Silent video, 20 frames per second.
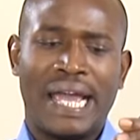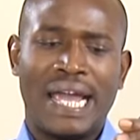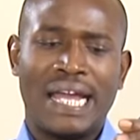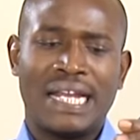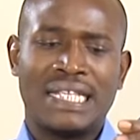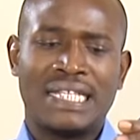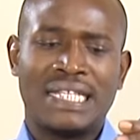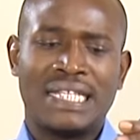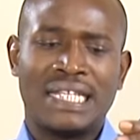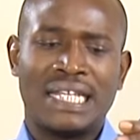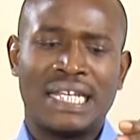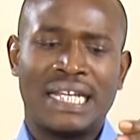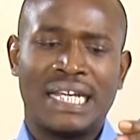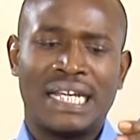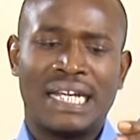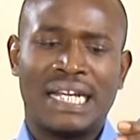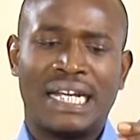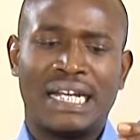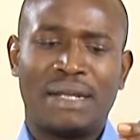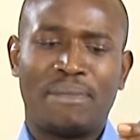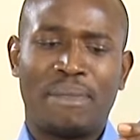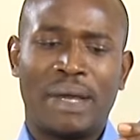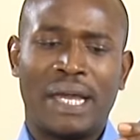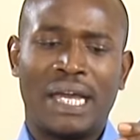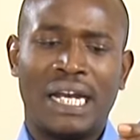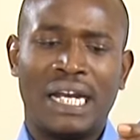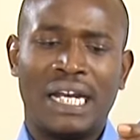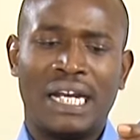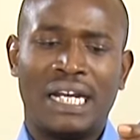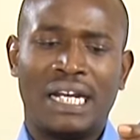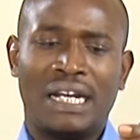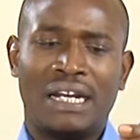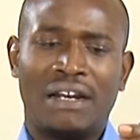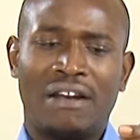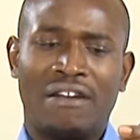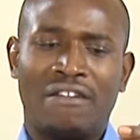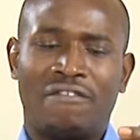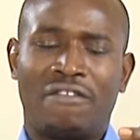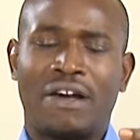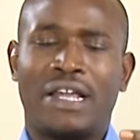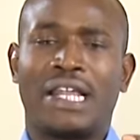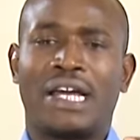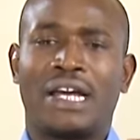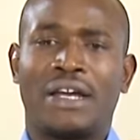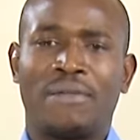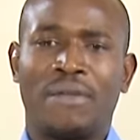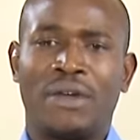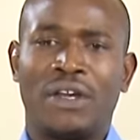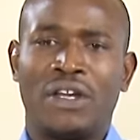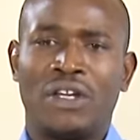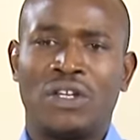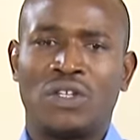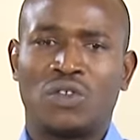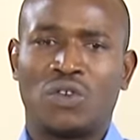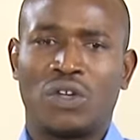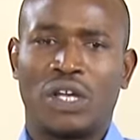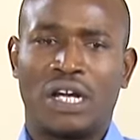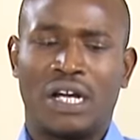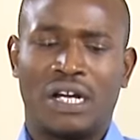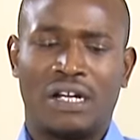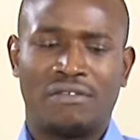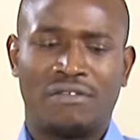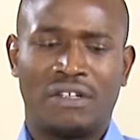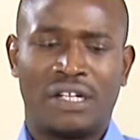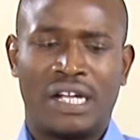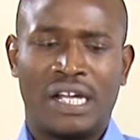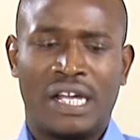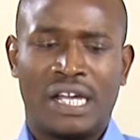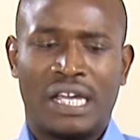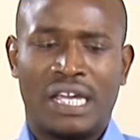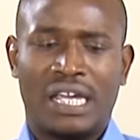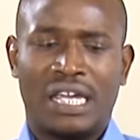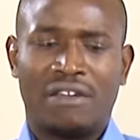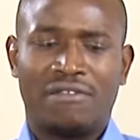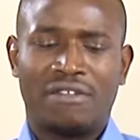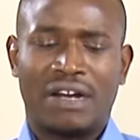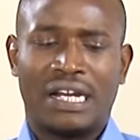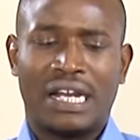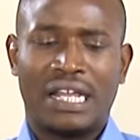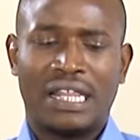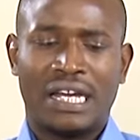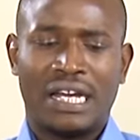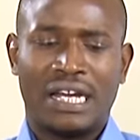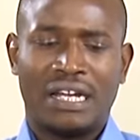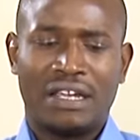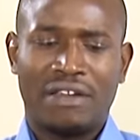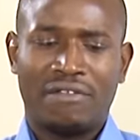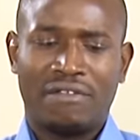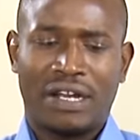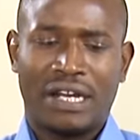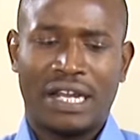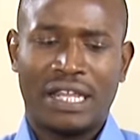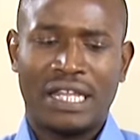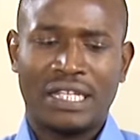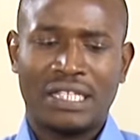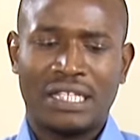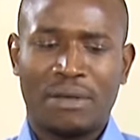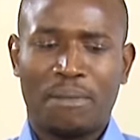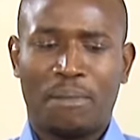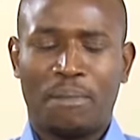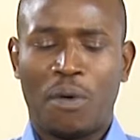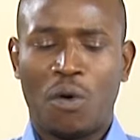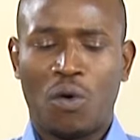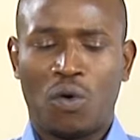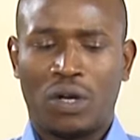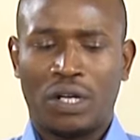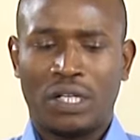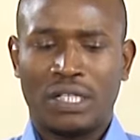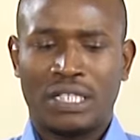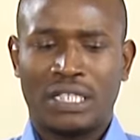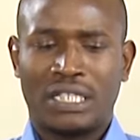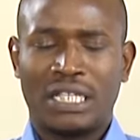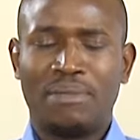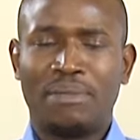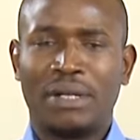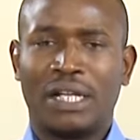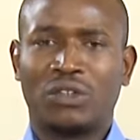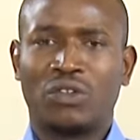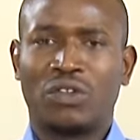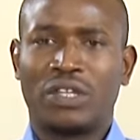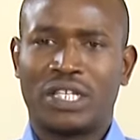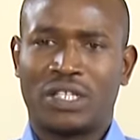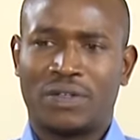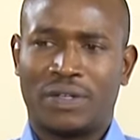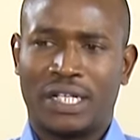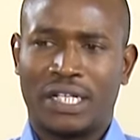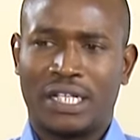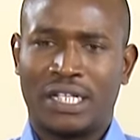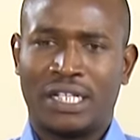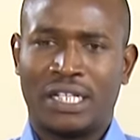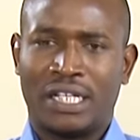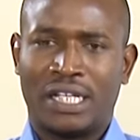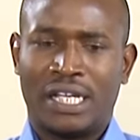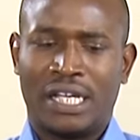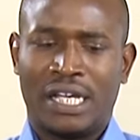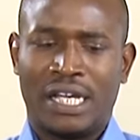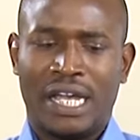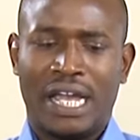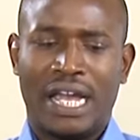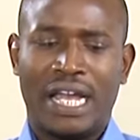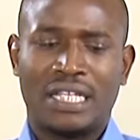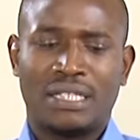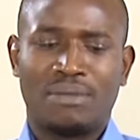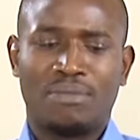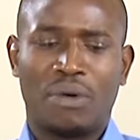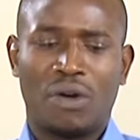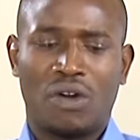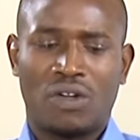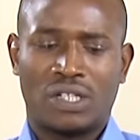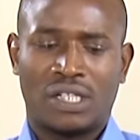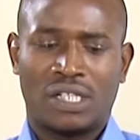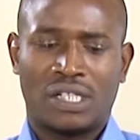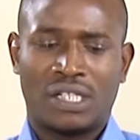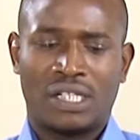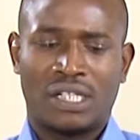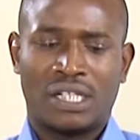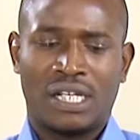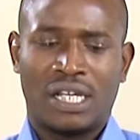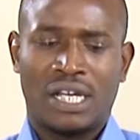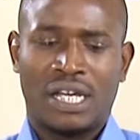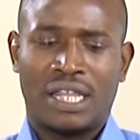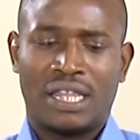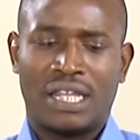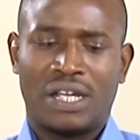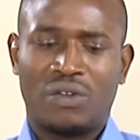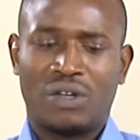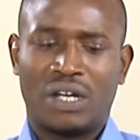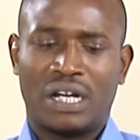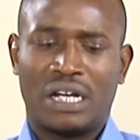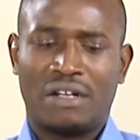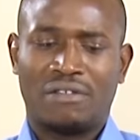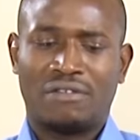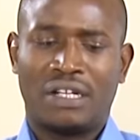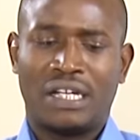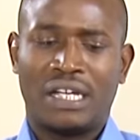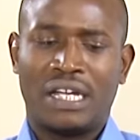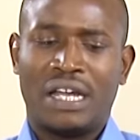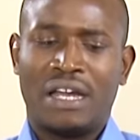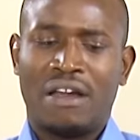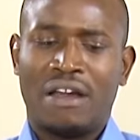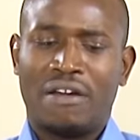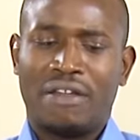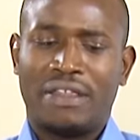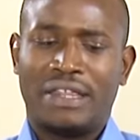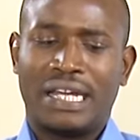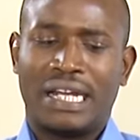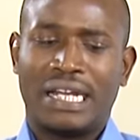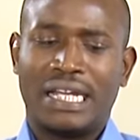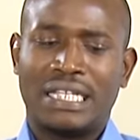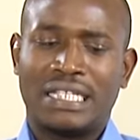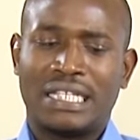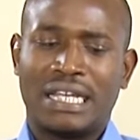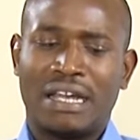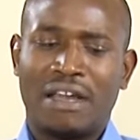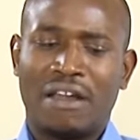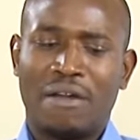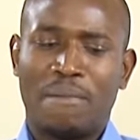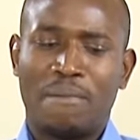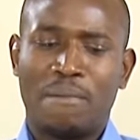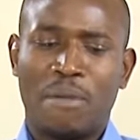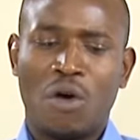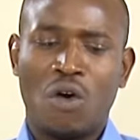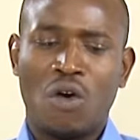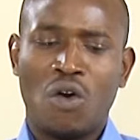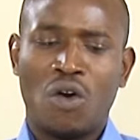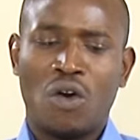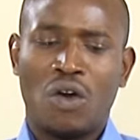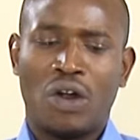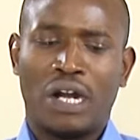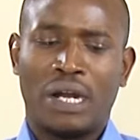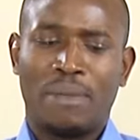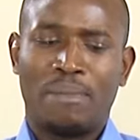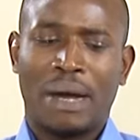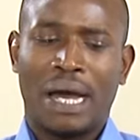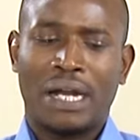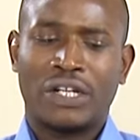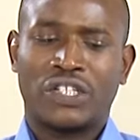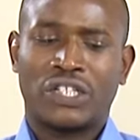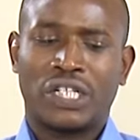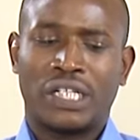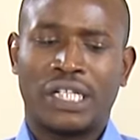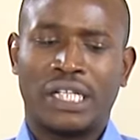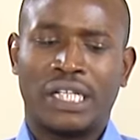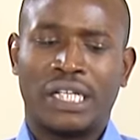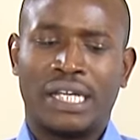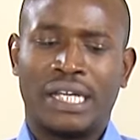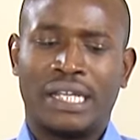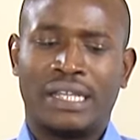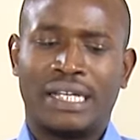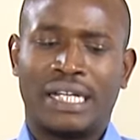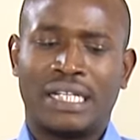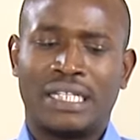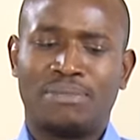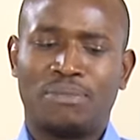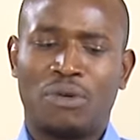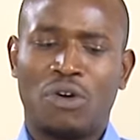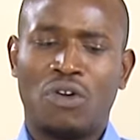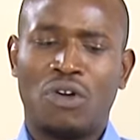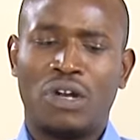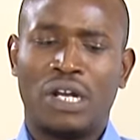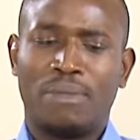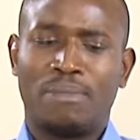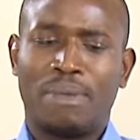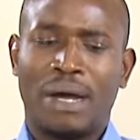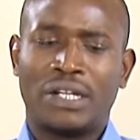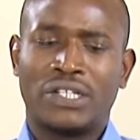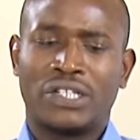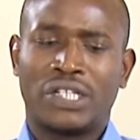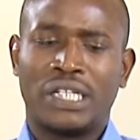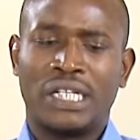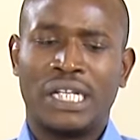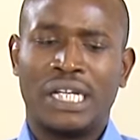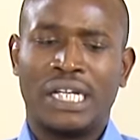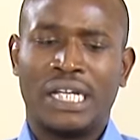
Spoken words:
edges repel further. So you have, if another pole similar to this one is brought, then you have, there is more repulsion. There is more repulsion,